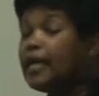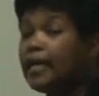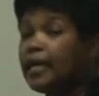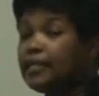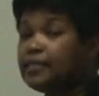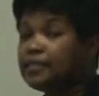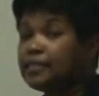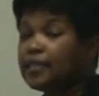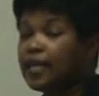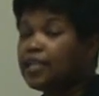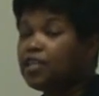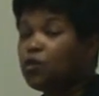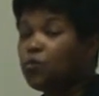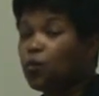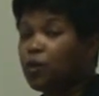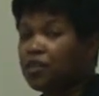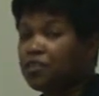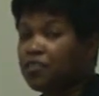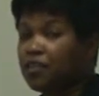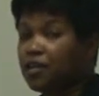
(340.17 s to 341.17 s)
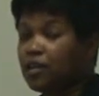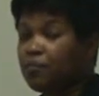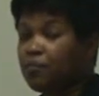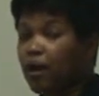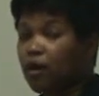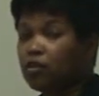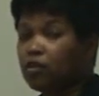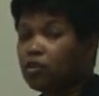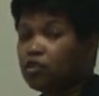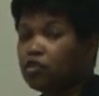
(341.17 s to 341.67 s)
Instead, you want to think
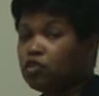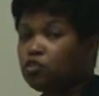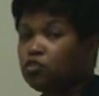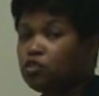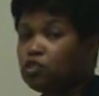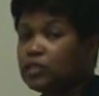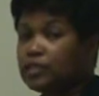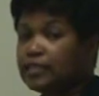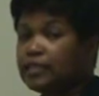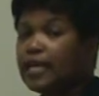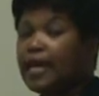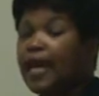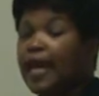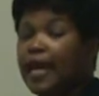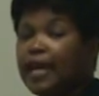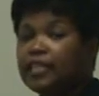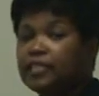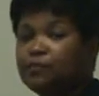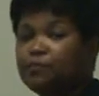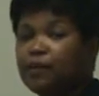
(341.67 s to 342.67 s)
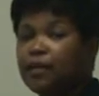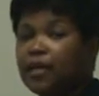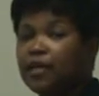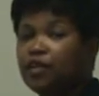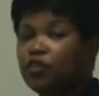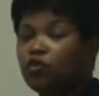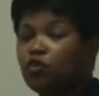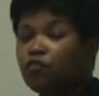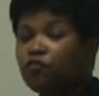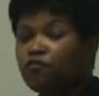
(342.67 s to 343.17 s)
about conclusions as
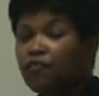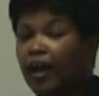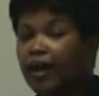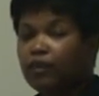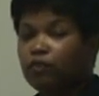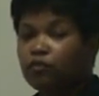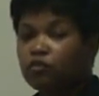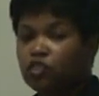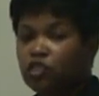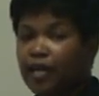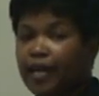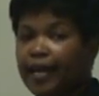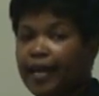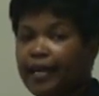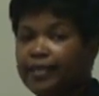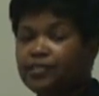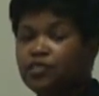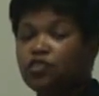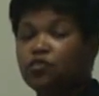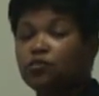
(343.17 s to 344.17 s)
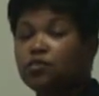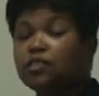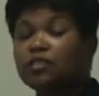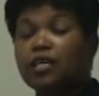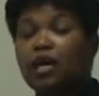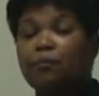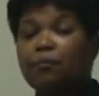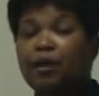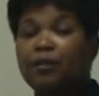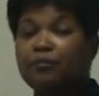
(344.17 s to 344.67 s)
being your final chance to
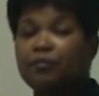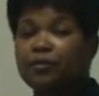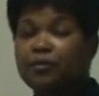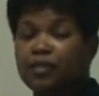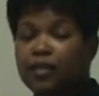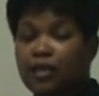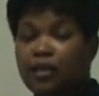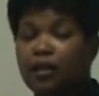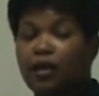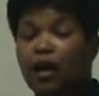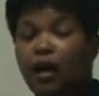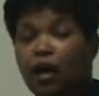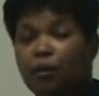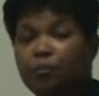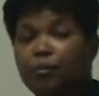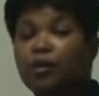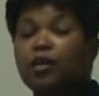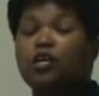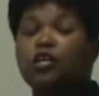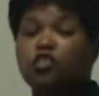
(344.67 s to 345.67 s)
sum everything up,